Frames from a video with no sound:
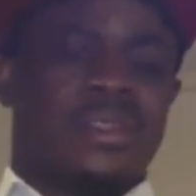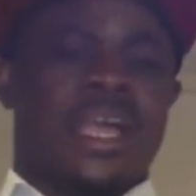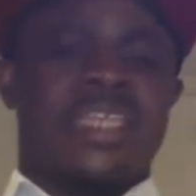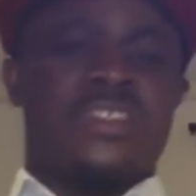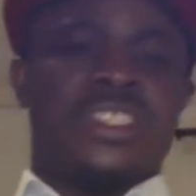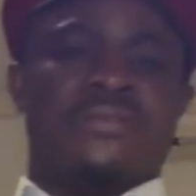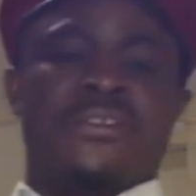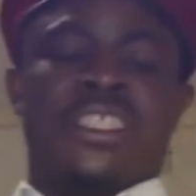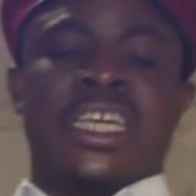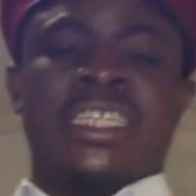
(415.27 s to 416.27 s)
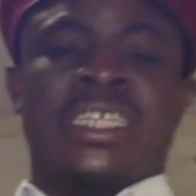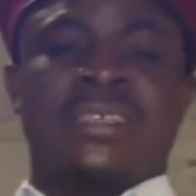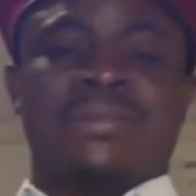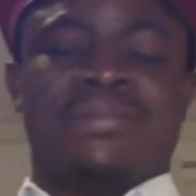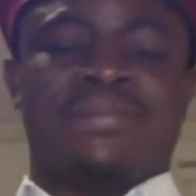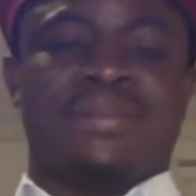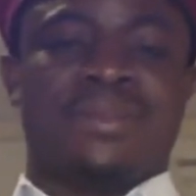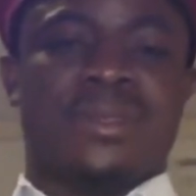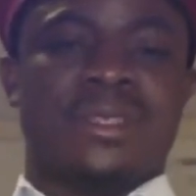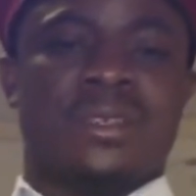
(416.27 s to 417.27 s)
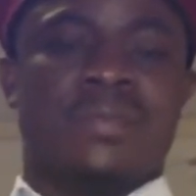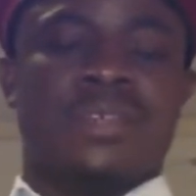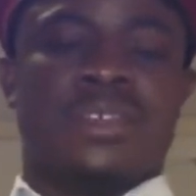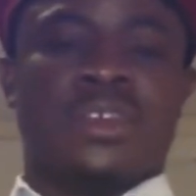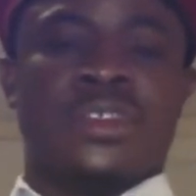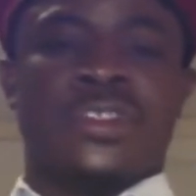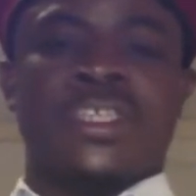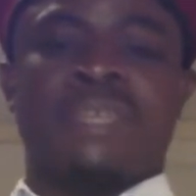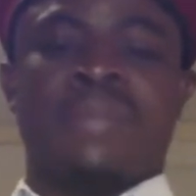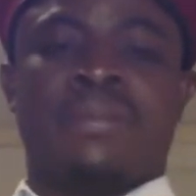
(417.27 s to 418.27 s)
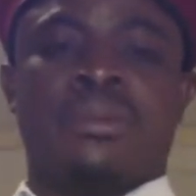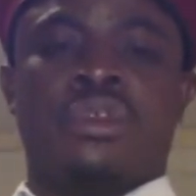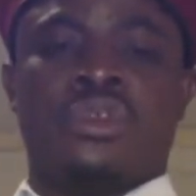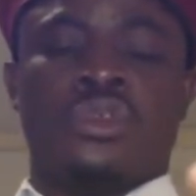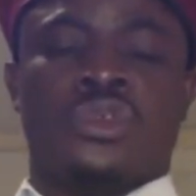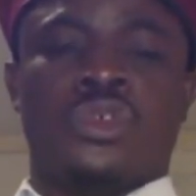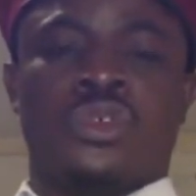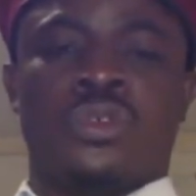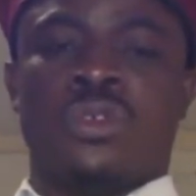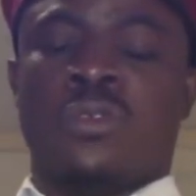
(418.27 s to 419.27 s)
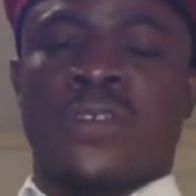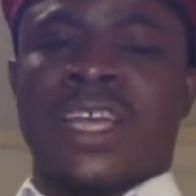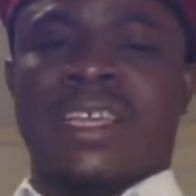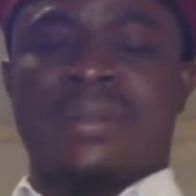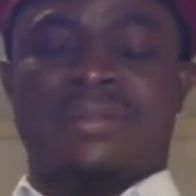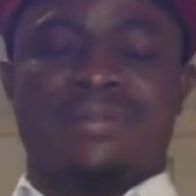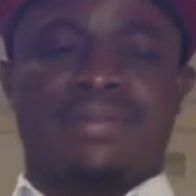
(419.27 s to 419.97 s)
and you defeated him because the people choose you over him.